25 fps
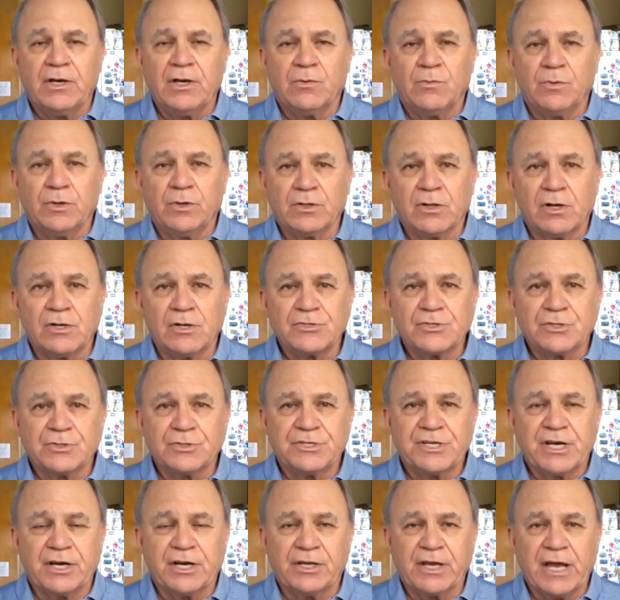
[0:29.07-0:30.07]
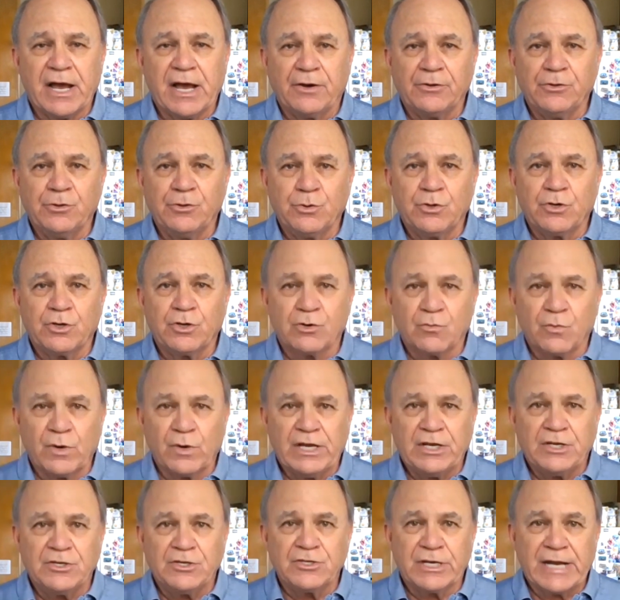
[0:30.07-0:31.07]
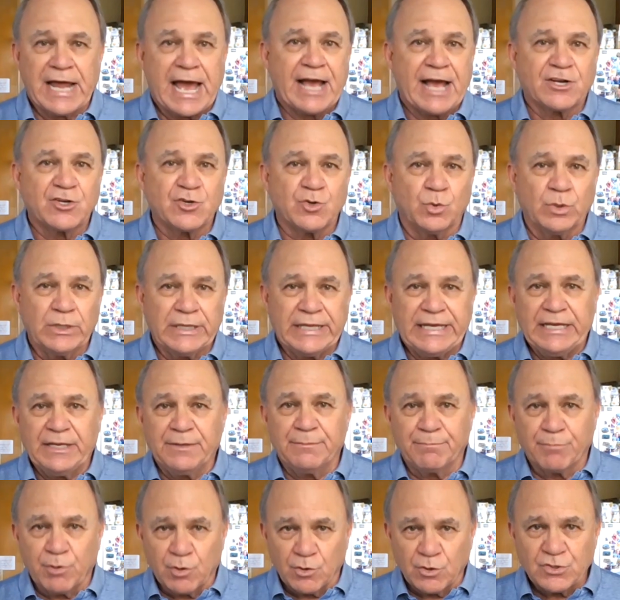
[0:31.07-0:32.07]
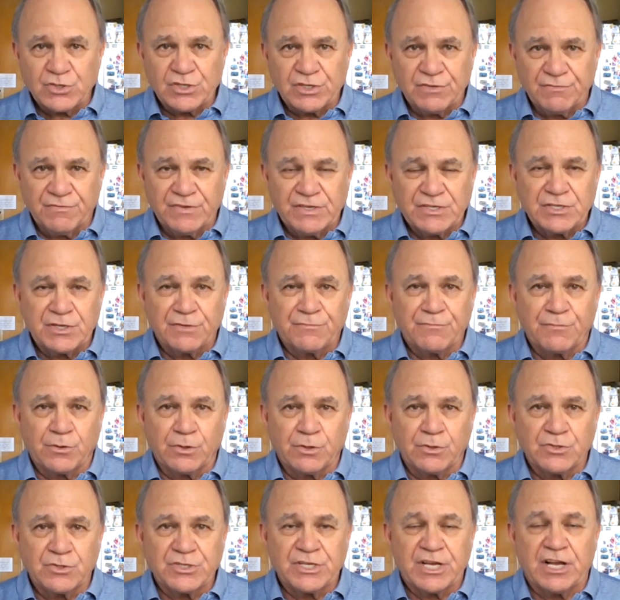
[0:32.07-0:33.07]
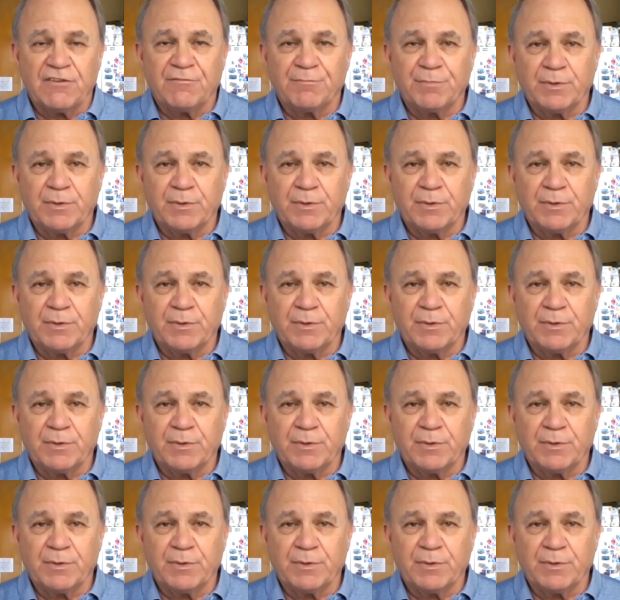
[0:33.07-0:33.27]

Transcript: we'll also tell you how you can arrange an actual in-person visit for yourself.